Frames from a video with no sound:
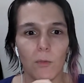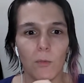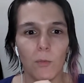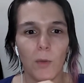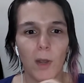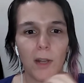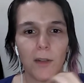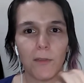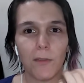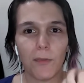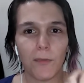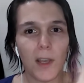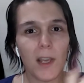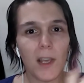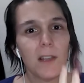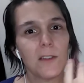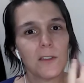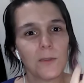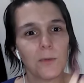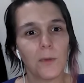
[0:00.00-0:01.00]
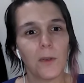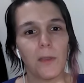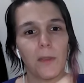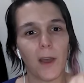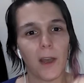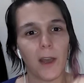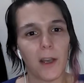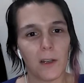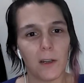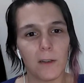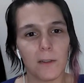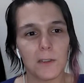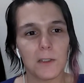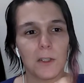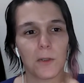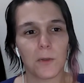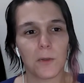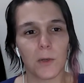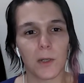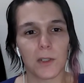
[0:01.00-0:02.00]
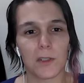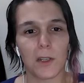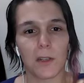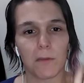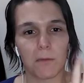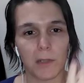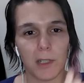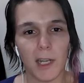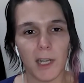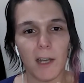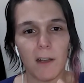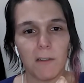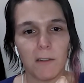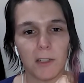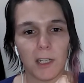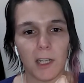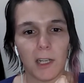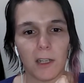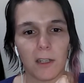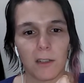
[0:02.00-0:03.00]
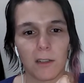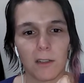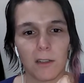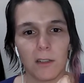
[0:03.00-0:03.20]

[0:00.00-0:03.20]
when faced with that consequence and reality,